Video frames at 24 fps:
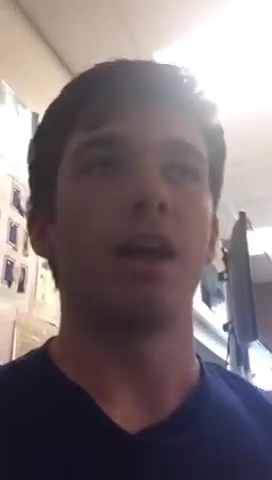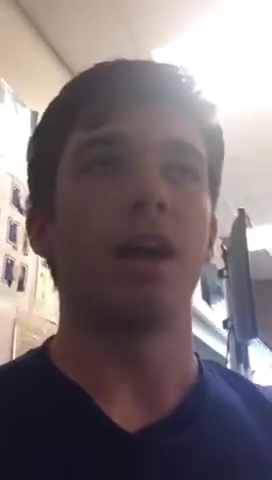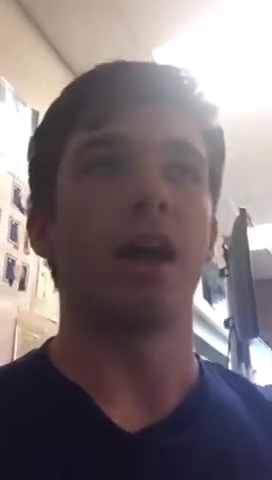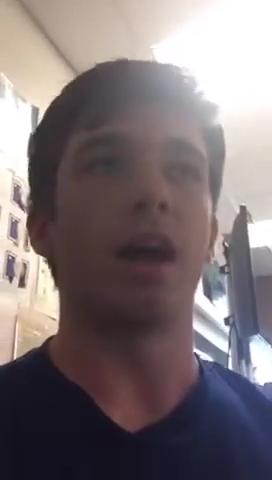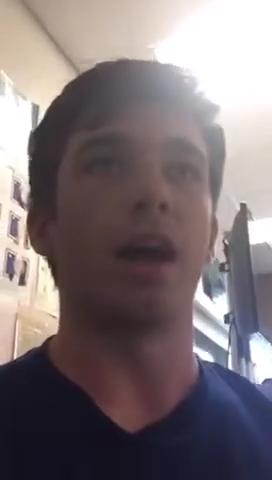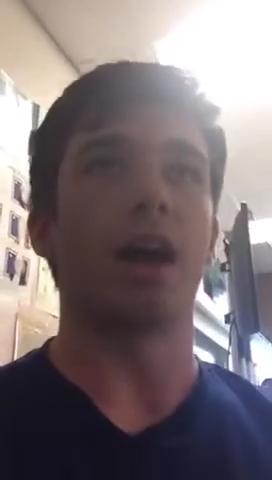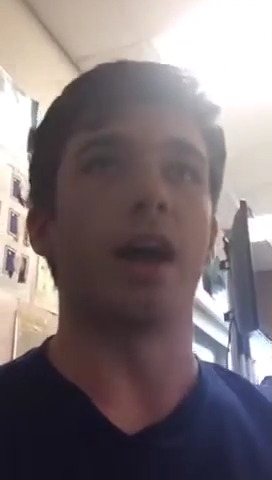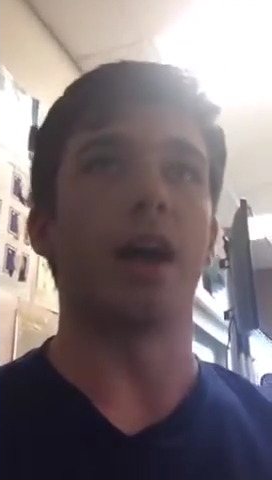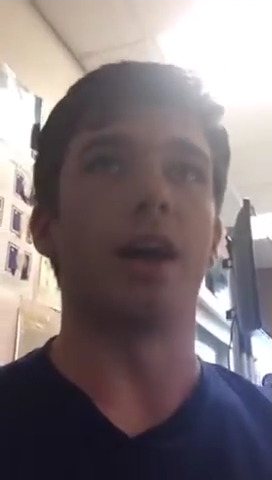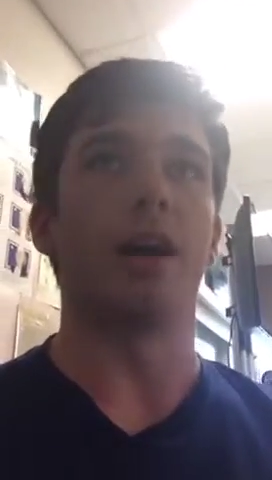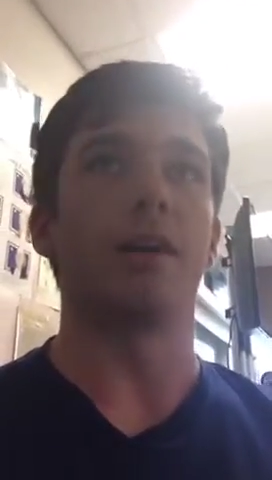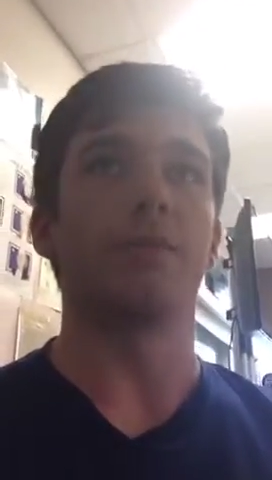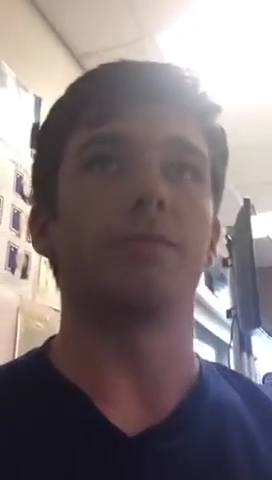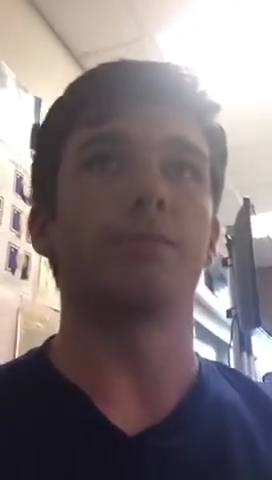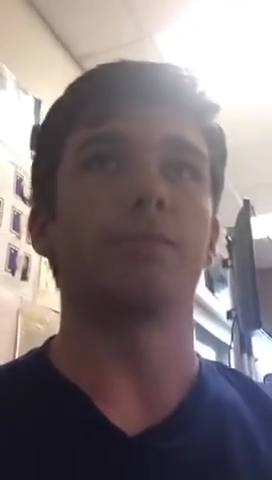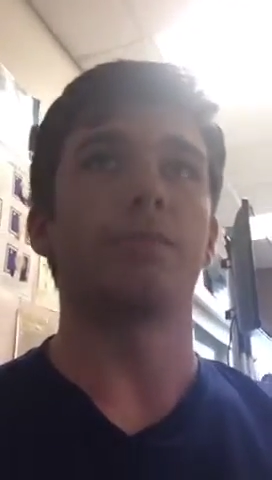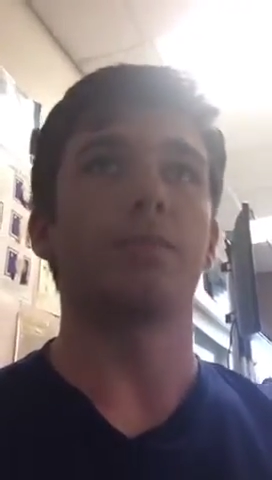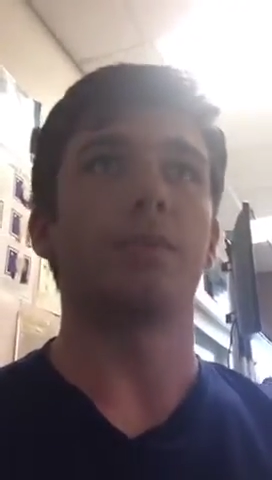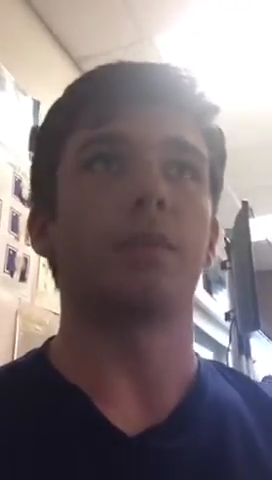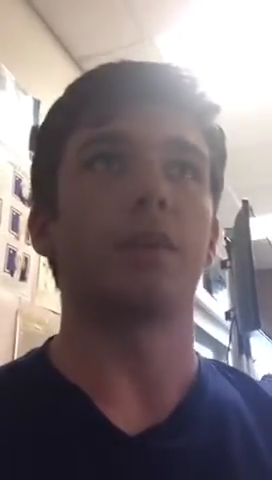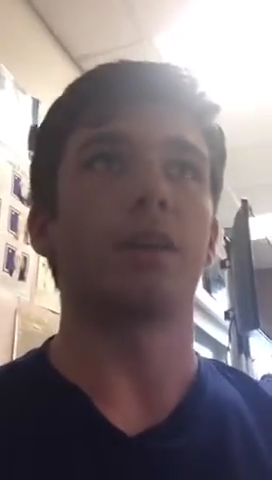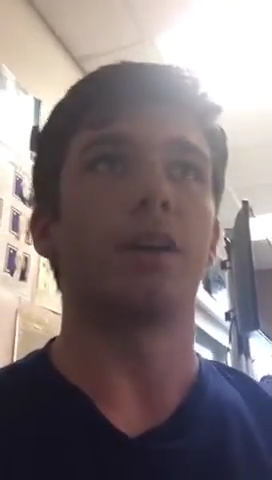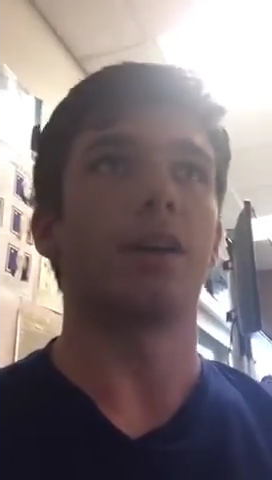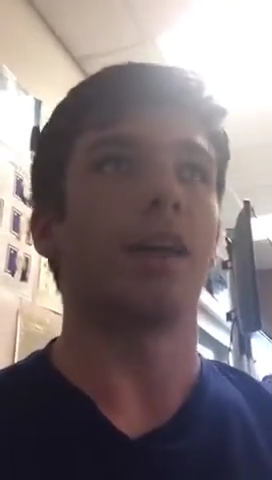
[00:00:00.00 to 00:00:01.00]

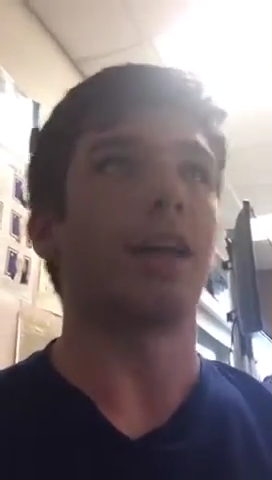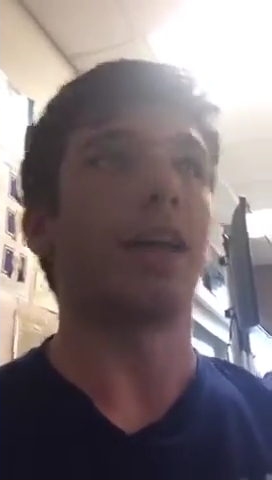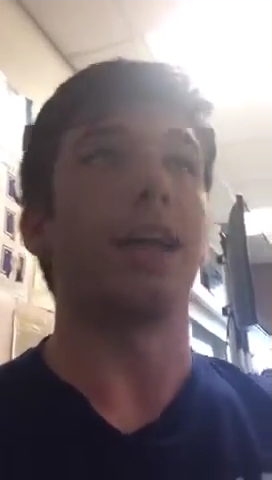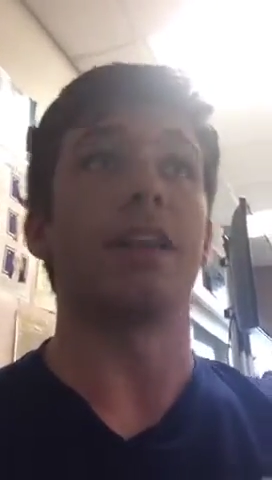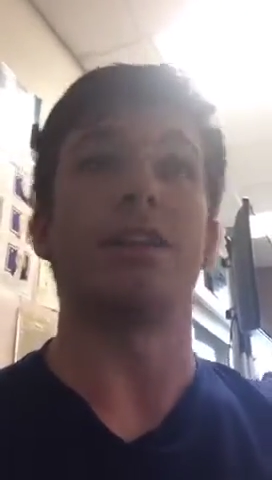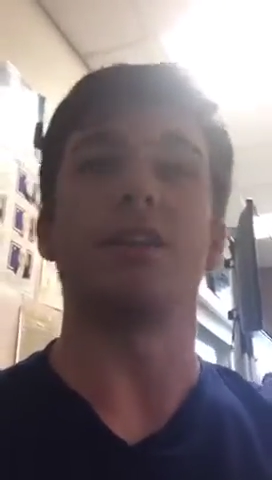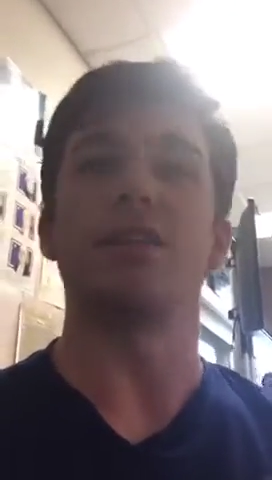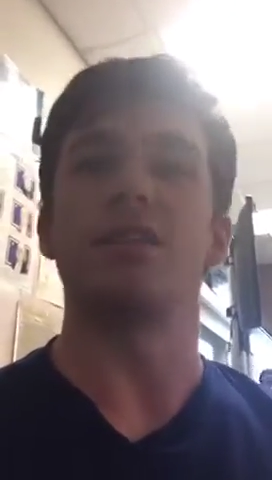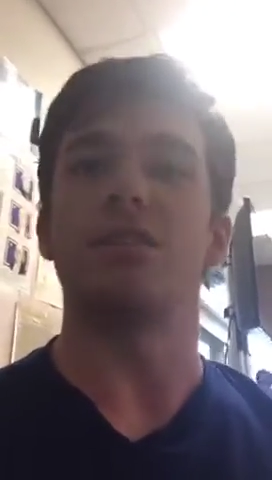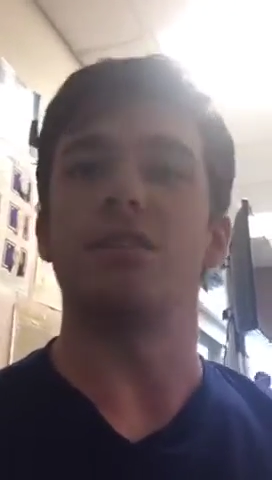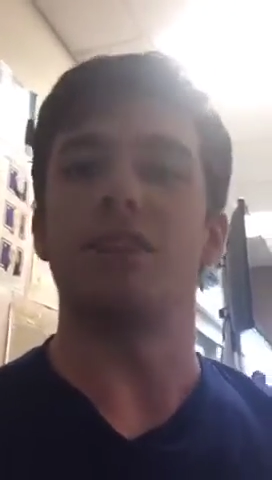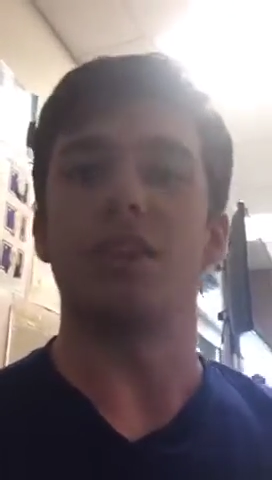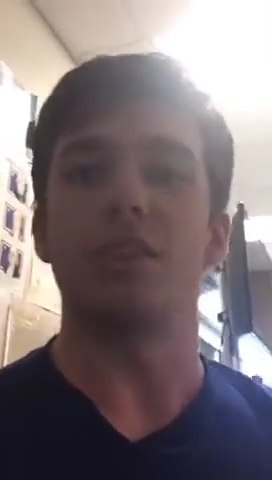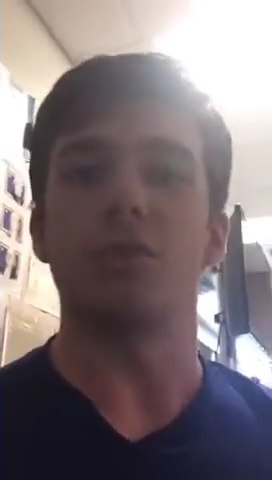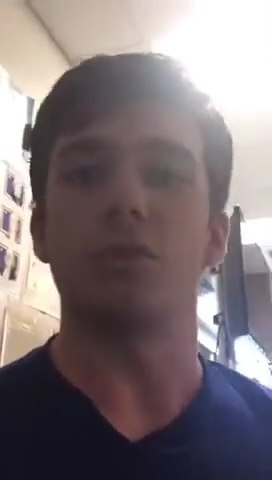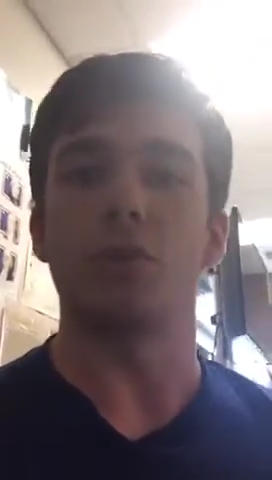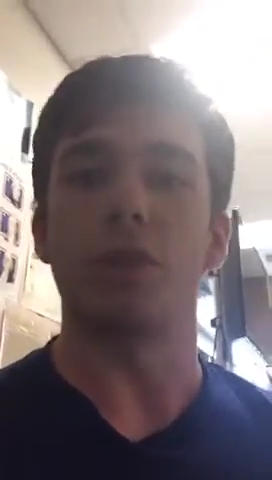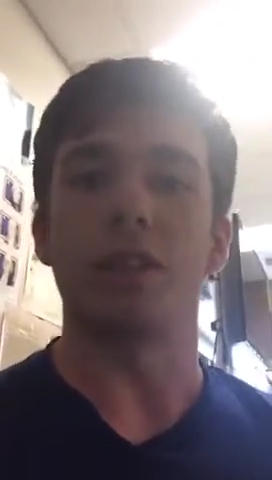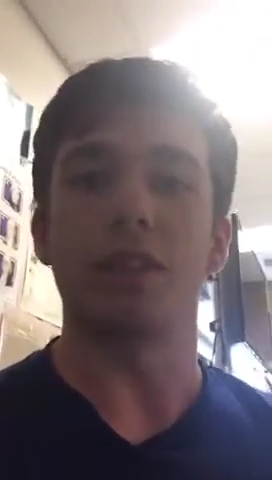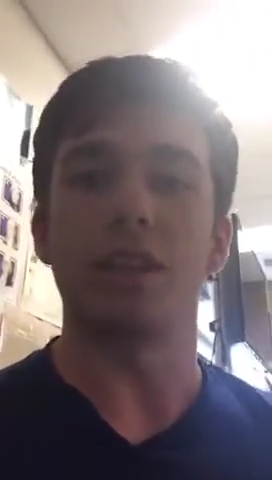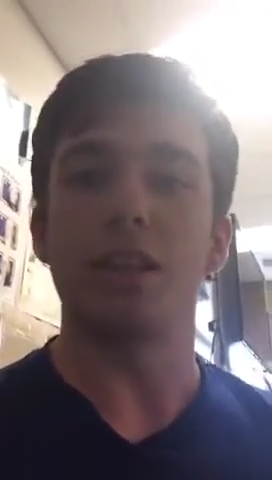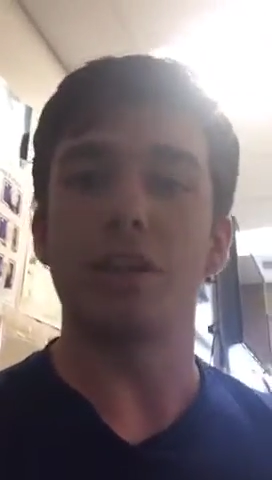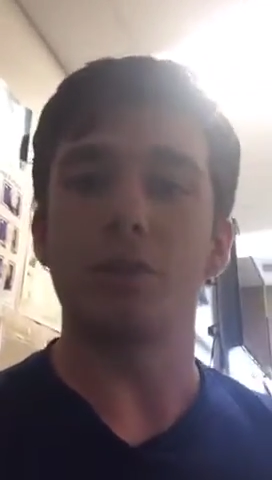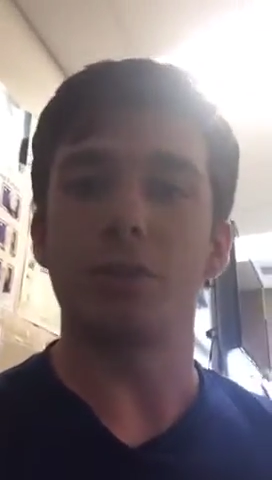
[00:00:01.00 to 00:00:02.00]
18th
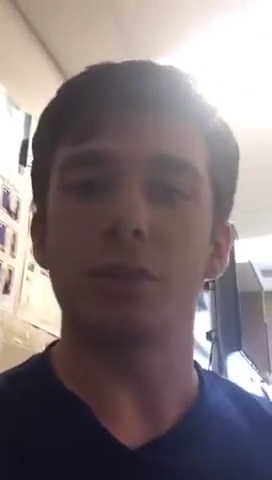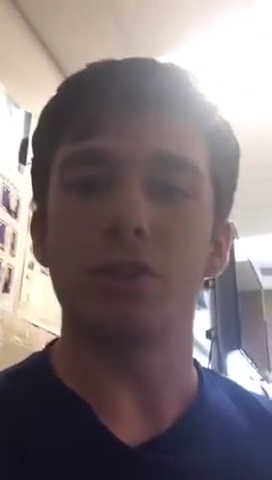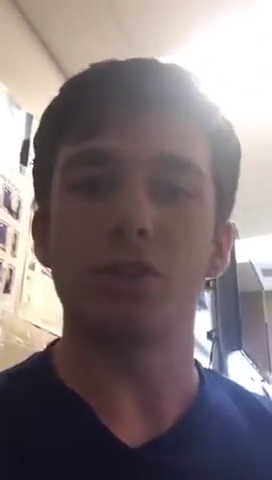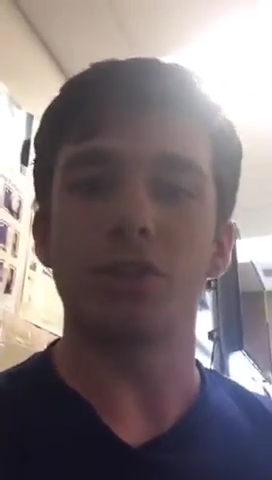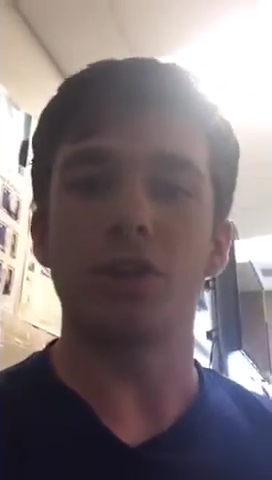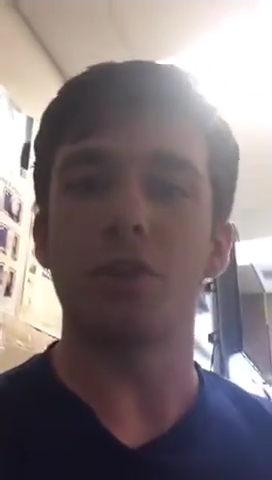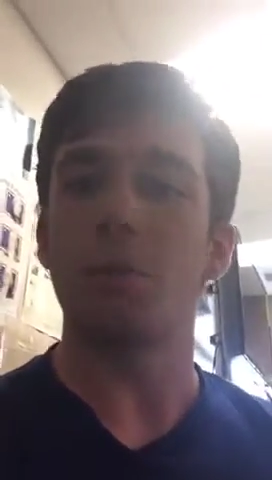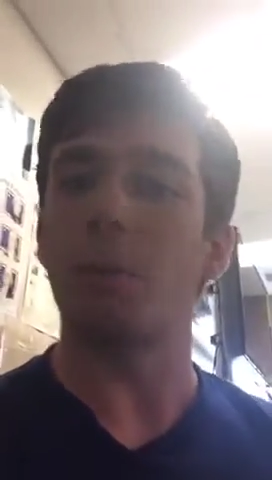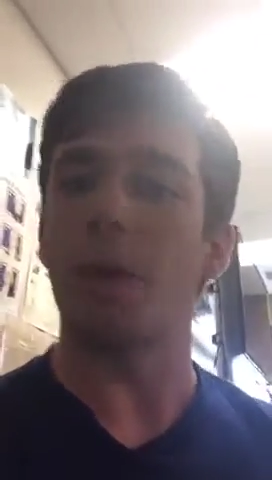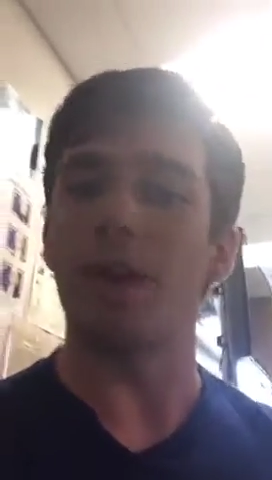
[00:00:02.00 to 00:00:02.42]
century literature,